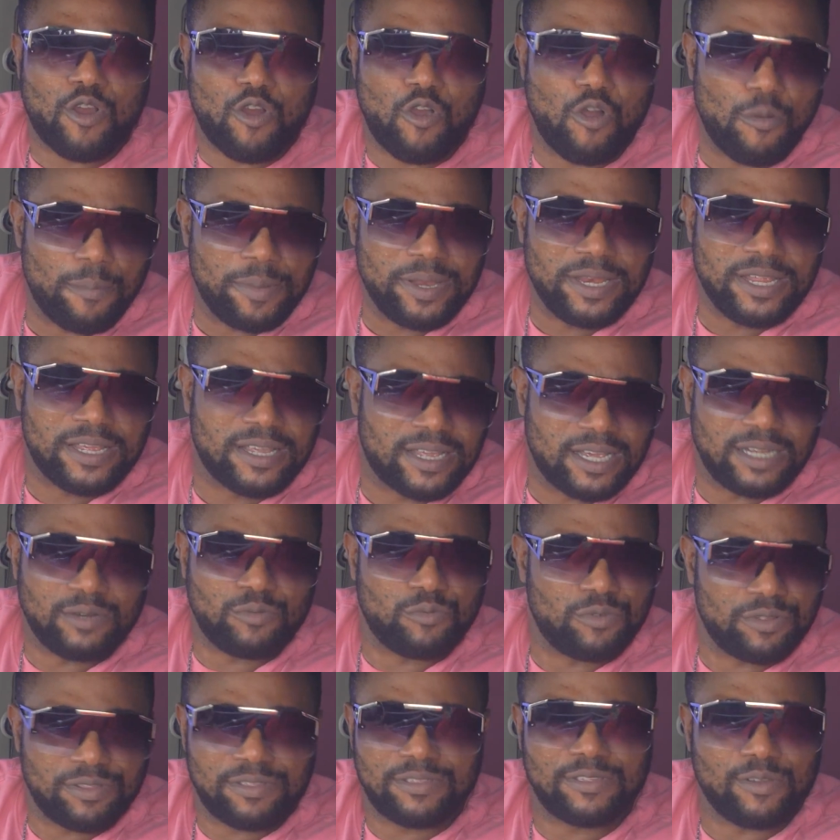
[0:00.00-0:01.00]
Communicate
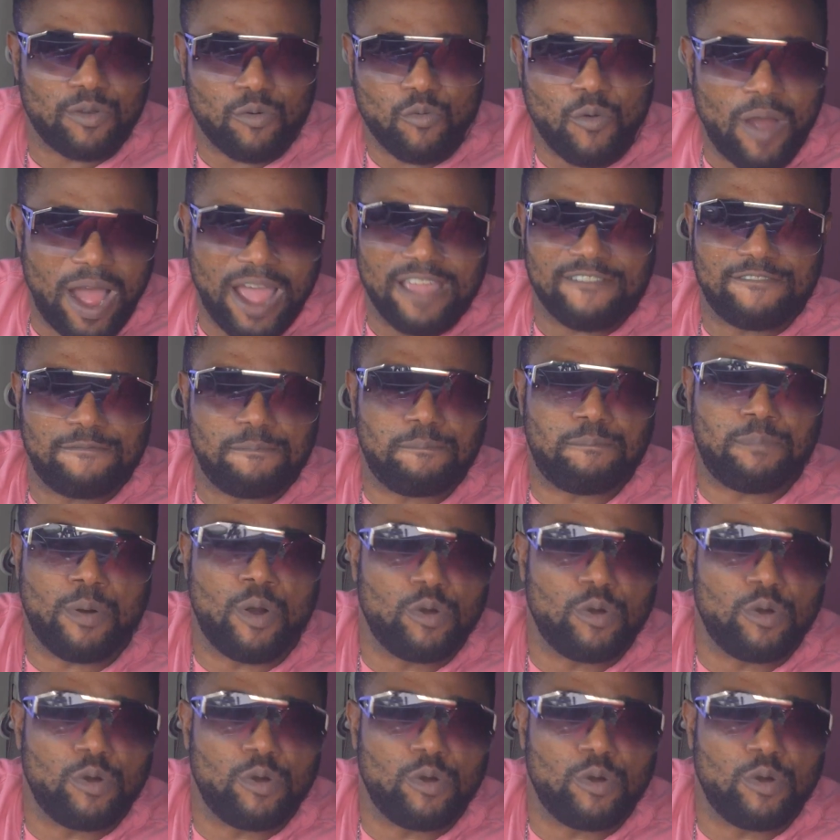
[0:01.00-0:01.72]
with your wife.